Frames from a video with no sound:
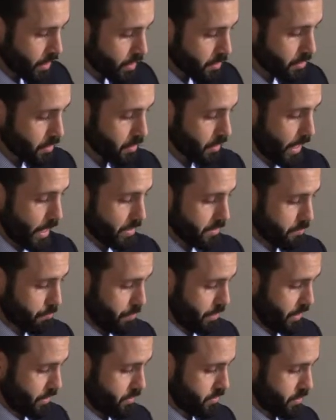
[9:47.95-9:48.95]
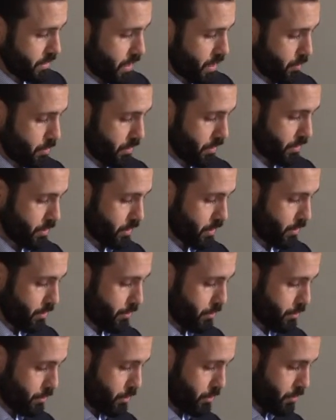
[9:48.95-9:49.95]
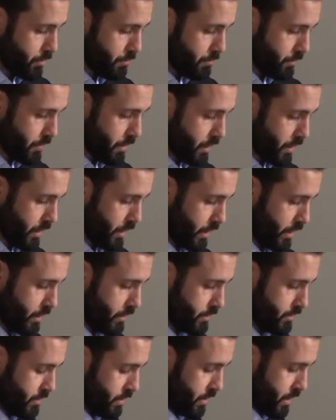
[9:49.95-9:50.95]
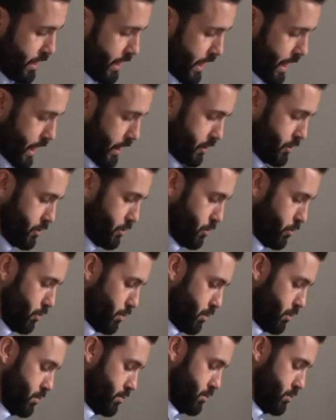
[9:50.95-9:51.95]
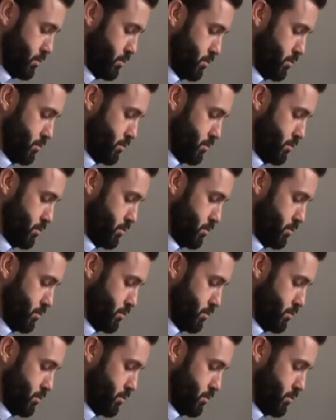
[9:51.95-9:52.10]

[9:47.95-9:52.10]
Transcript: The last piece we're going to go through is the actual